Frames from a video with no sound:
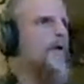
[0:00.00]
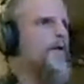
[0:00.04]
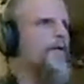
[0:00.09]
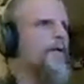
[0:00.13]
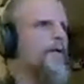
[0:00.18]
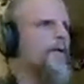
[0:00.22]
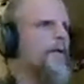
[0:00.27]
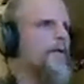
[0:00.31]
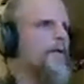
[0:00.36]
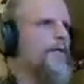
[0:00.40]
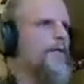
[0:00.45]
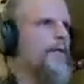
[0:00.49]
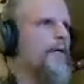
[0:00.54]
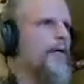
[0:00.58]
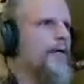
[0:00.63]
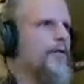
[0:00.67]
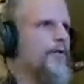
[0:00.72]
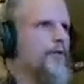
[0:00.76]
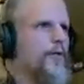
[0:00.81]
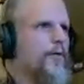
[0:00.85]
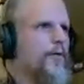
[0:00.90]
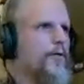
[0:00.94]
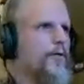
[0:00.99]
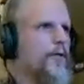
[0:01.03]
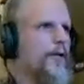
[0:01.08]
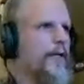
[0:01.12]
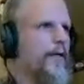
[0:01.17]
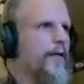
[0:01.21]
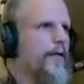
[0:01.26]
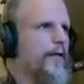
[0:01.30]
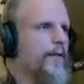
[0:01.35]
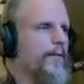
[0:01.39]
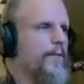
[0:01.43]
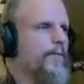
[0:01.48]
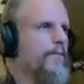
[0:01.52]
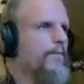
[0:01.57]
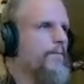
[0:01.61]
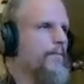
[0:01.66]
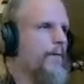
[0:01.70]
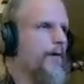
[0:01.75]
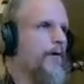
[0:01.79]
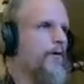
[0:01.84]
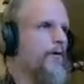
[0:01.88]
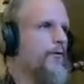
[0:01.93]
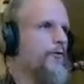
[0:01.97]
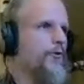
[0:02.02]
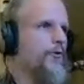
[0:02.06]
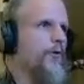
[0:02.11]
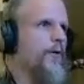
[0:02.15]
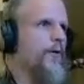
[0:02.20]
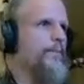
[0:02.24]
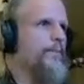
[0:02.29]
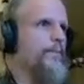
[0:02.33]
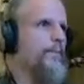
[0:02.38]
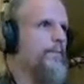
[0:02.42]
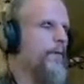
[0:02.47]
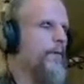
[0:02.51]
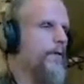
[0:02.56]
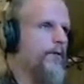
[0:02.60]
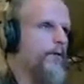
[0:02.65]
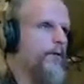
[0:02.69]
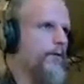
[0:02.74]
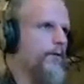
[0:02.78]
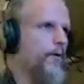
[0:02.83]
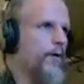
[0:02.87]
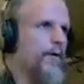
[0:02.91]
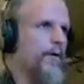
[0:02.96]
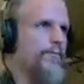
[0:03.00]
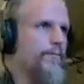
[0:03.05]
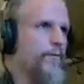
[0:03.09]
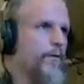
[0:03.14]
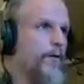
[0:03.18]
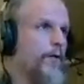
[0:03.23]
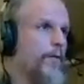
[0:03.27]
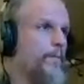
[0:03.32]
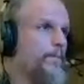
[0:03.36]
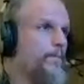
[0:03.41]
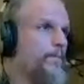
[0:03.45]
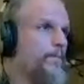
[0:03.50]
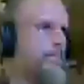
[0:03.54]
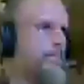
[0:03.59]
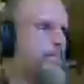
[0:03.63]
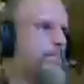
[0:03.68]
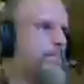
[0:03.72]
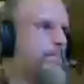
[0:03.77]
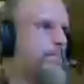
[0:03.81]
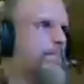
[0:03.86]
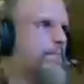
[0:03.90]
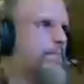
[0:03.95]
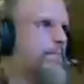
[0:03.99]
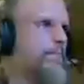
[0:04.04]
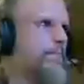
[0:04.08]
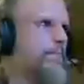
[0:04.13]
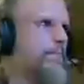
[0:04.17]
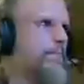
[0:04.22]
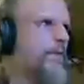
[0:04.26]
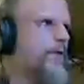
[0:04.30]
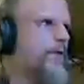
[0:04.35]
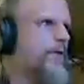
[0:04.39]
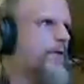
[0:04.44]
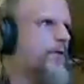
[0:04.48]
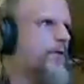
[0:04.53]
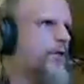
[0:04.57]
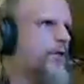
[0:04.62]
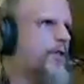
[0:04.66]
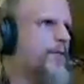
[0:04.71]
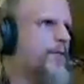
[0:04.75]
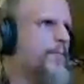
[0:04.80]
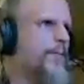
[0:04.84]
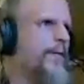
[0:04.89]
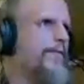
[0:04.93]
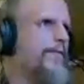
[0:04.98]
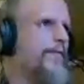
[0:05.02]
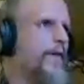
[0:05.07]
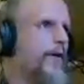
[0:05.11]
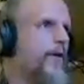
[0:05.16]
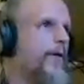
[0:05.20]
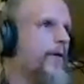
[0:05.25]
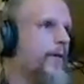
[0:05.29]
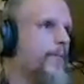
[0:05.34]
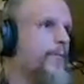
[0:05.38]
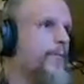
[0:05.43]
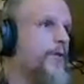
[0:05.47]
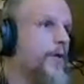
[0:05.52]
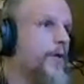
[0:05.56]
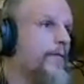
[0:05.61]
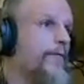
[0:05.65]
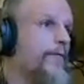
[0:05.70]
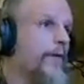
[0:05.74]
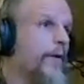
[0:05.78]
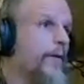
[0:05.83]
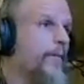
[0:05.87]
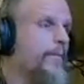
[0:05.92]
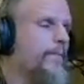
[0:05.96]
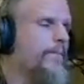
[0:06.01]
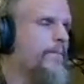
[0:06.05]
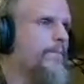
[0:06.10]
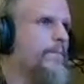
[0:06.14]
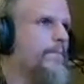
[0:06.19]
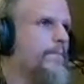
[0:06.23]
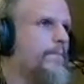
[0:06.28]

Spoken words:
and you guys are taking a long trip and you're on foot, just be very observant.